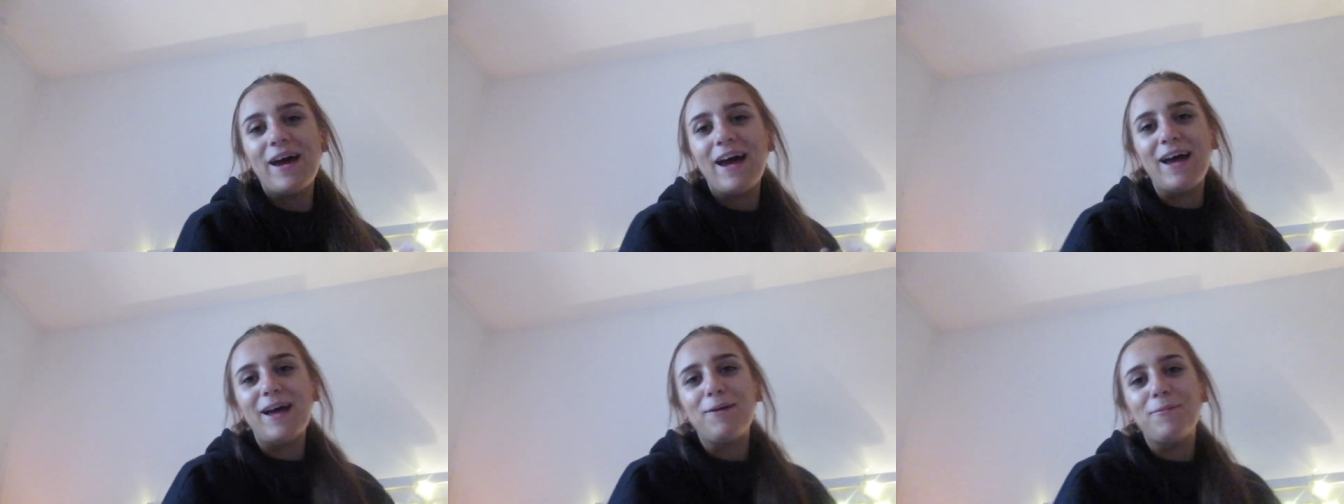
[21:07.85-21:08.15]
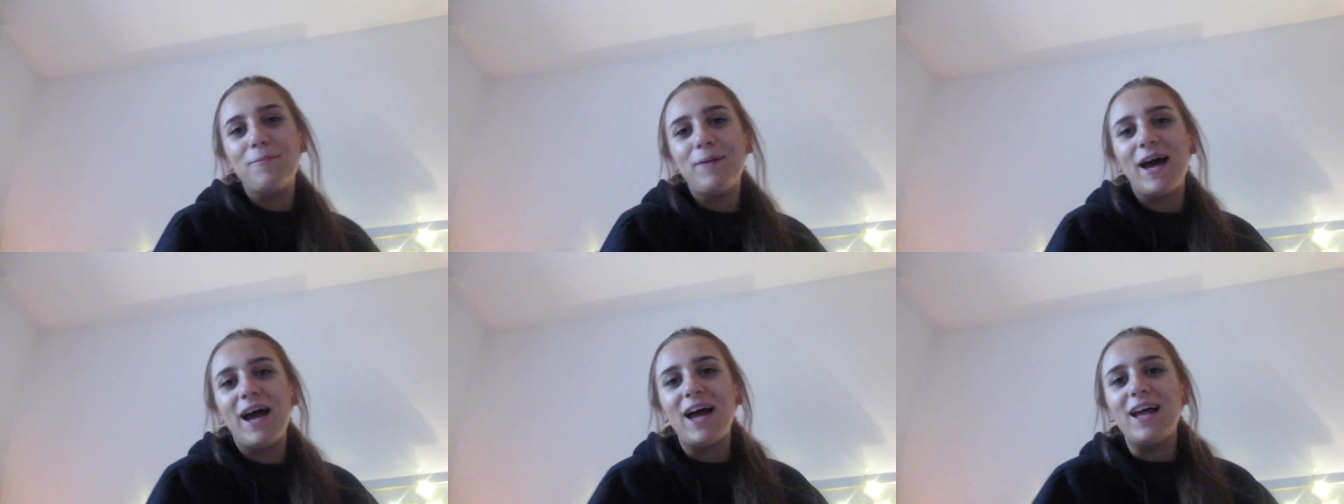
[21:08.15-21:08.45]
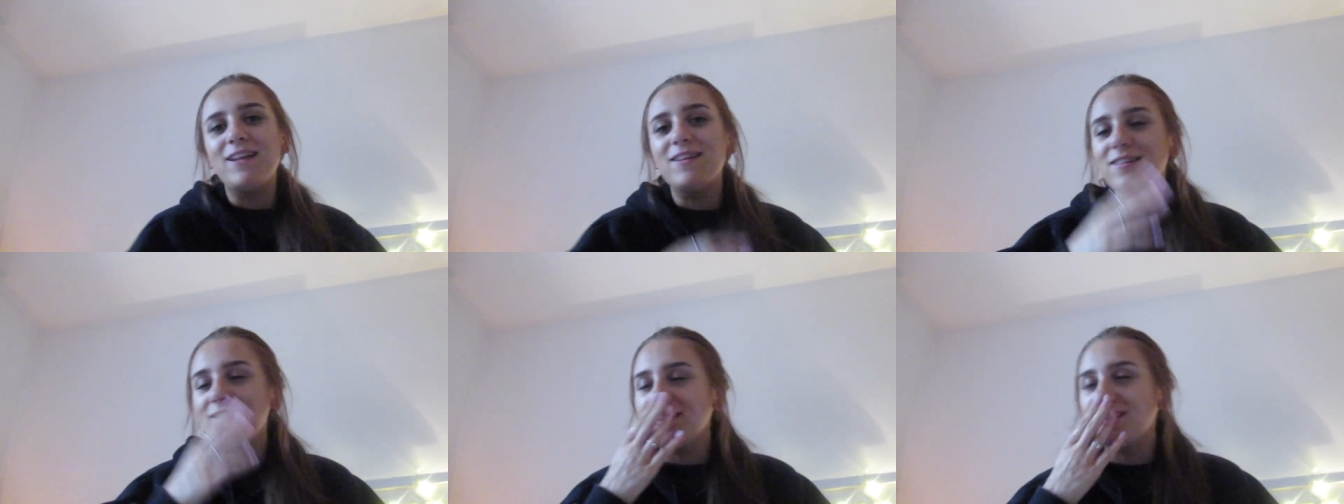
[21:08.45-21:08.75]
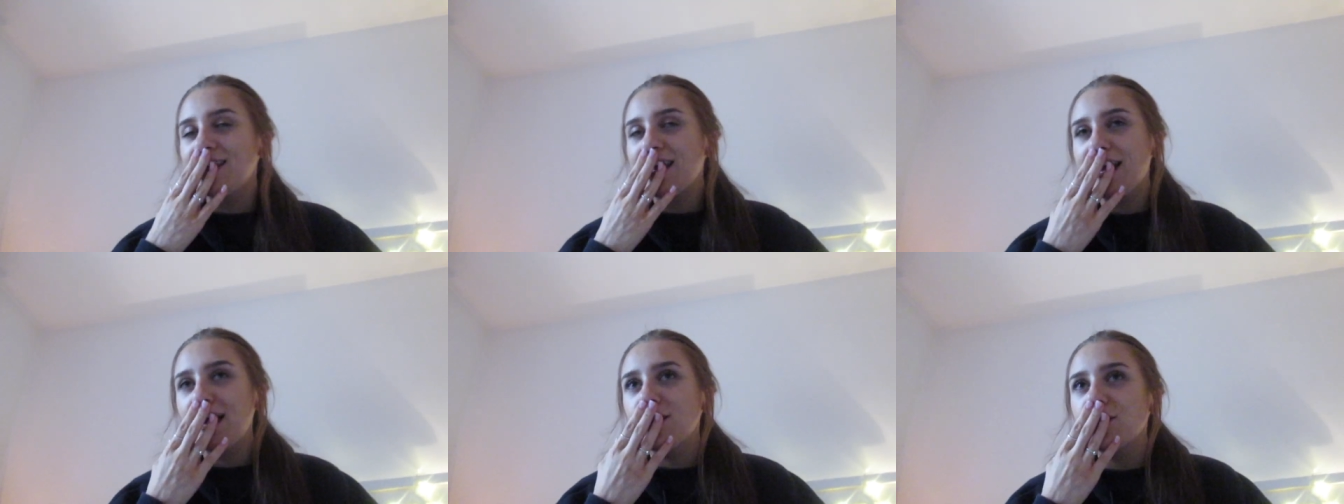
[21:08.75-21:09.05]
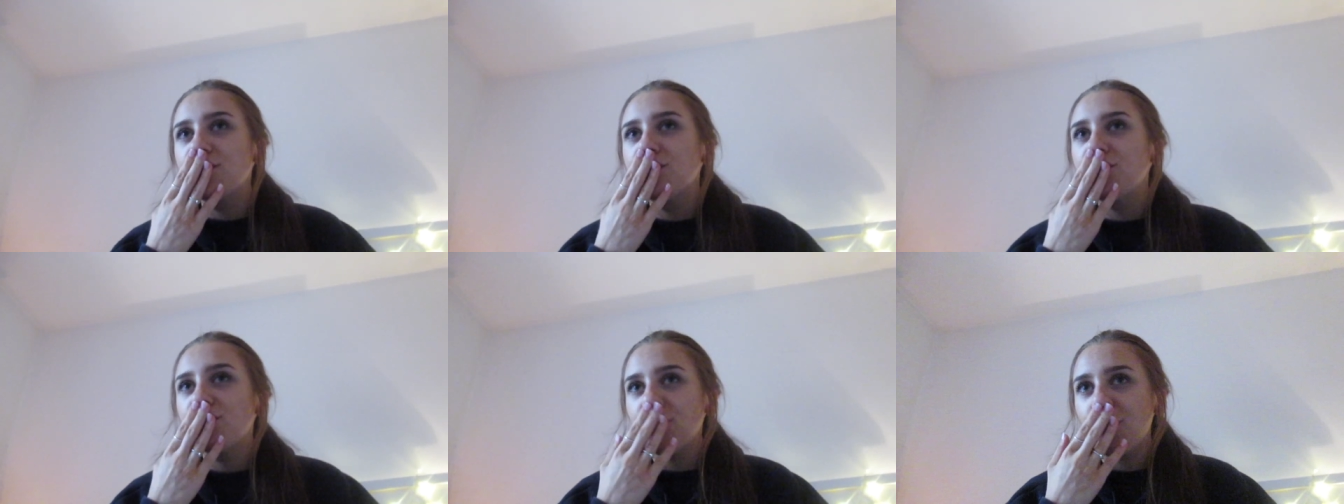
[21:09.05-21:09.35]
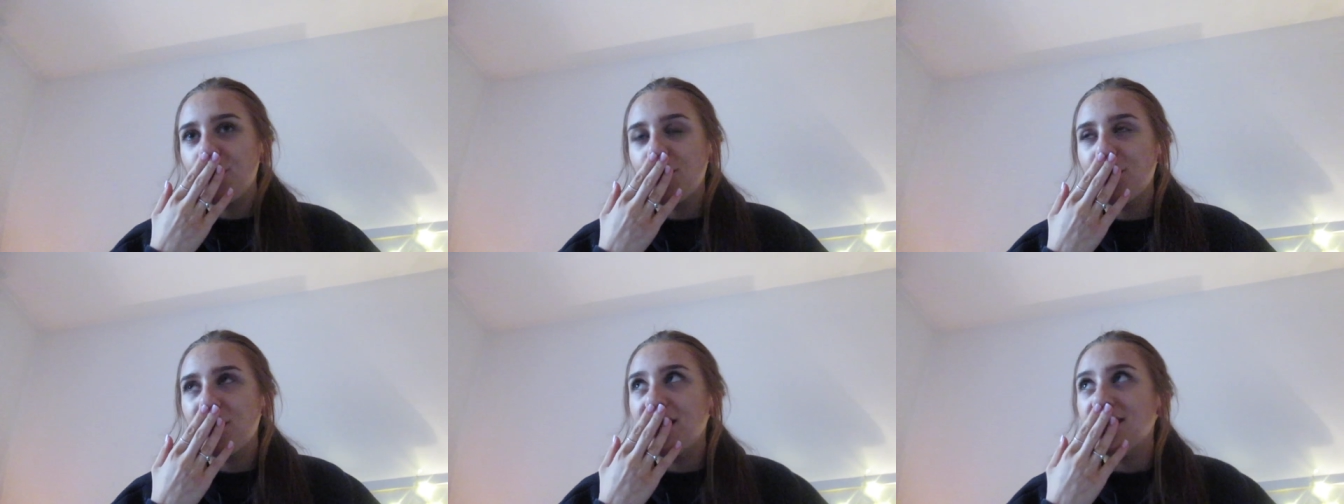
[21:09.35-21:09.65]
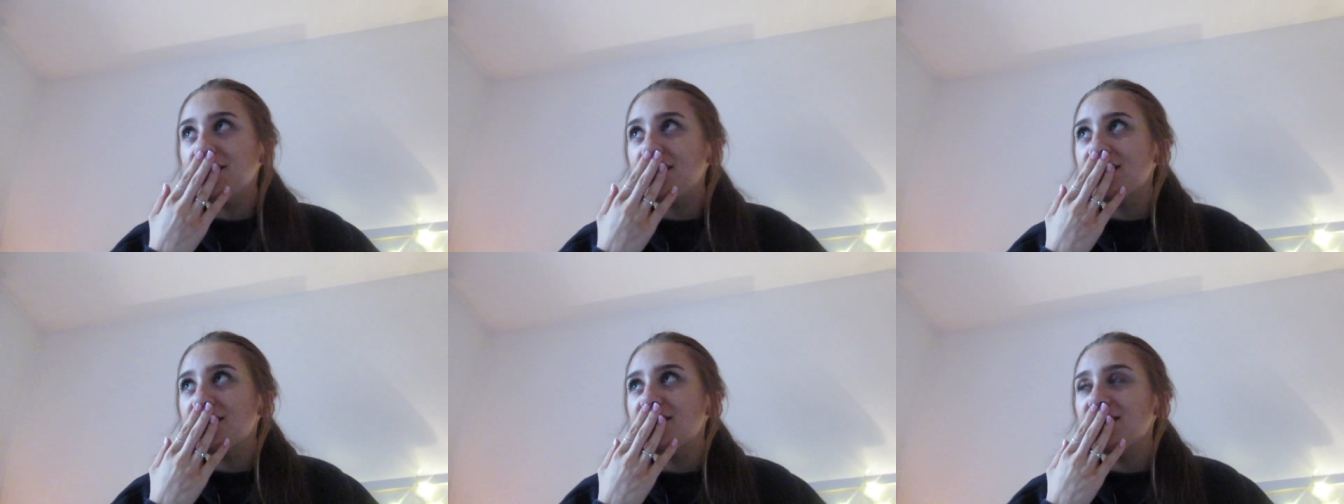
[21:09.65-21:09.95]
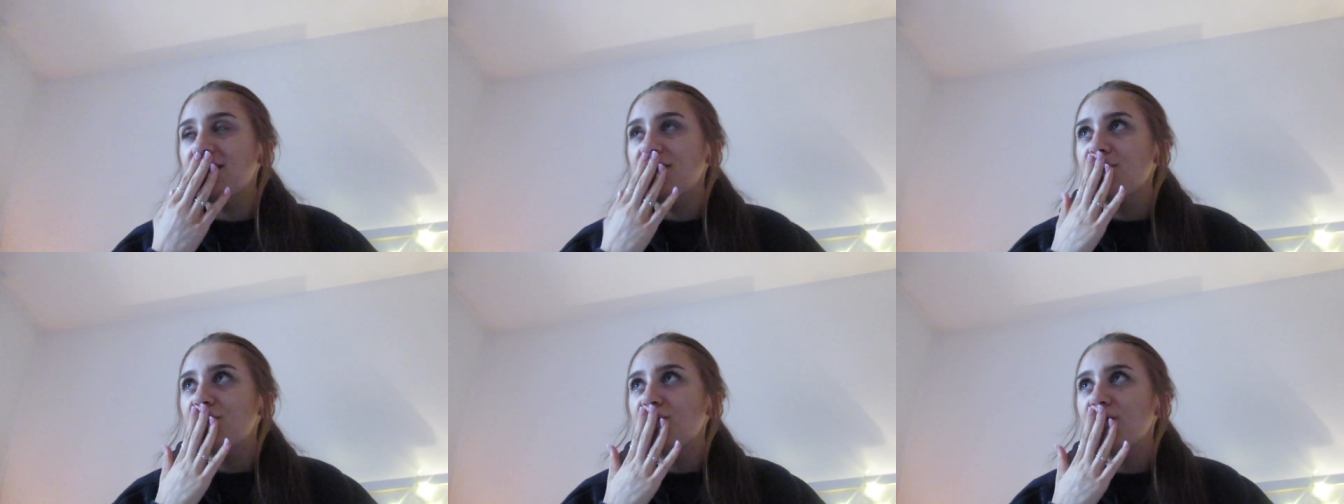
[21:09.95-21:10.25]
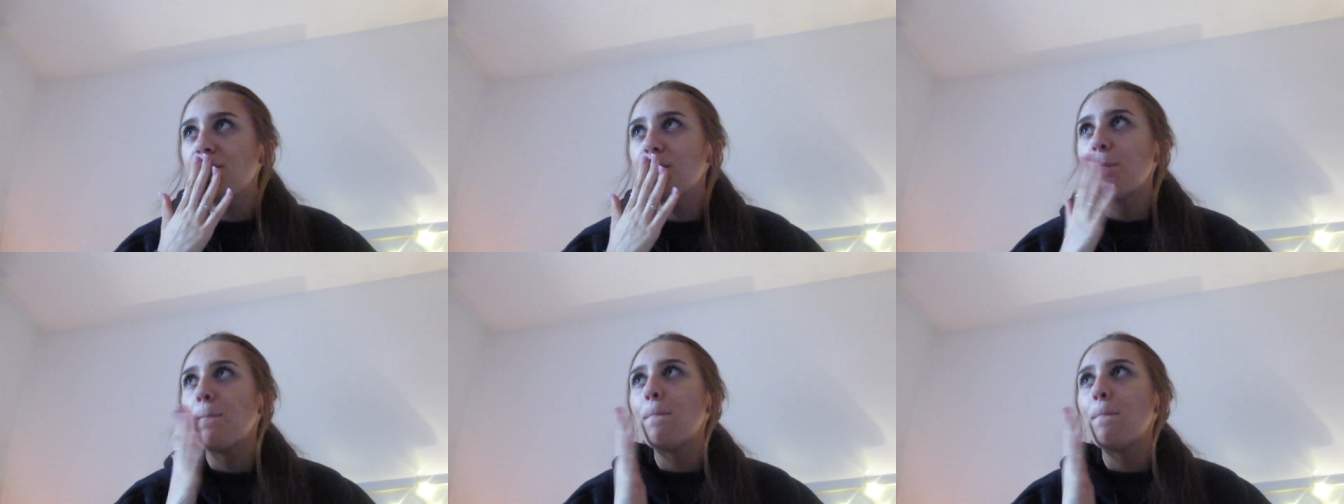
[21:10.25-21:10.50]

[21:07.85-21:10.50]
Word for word: Um, and they are so addictive.